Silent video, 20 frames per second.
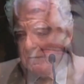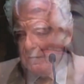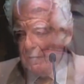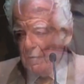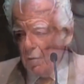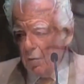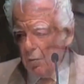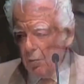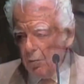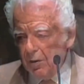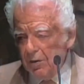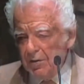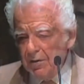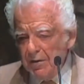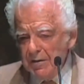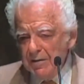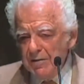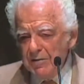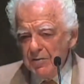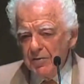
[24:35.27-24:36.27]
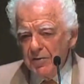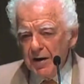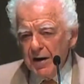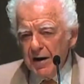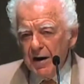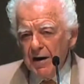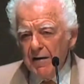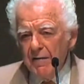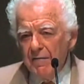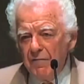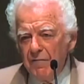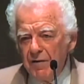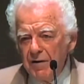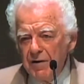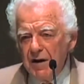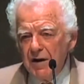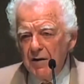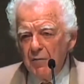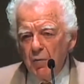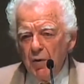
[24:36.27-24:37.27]
forward into the
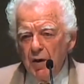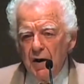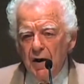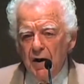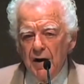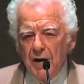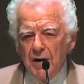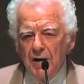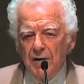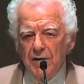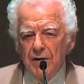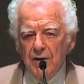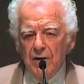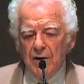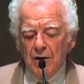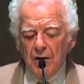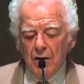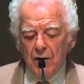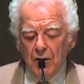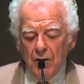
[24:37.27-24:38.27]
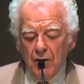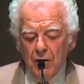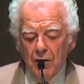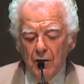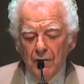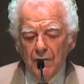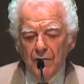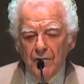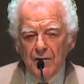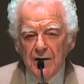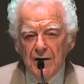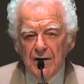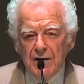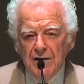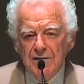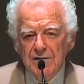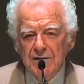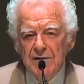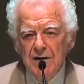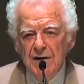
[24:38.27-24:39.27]
everyday world of
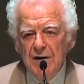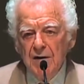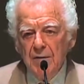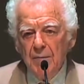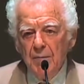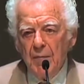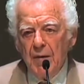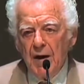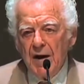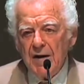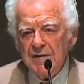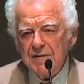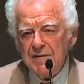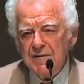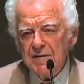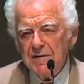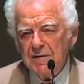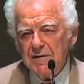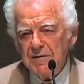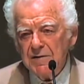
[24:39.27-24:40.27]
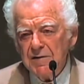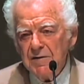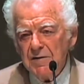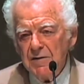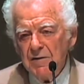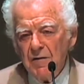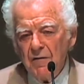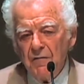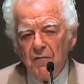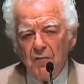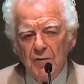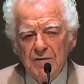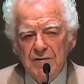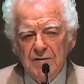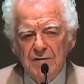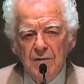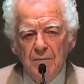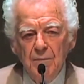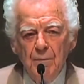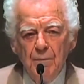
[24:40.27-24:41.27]
these masters of
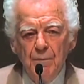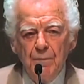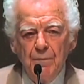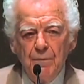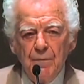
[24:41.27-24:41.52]
wisdom.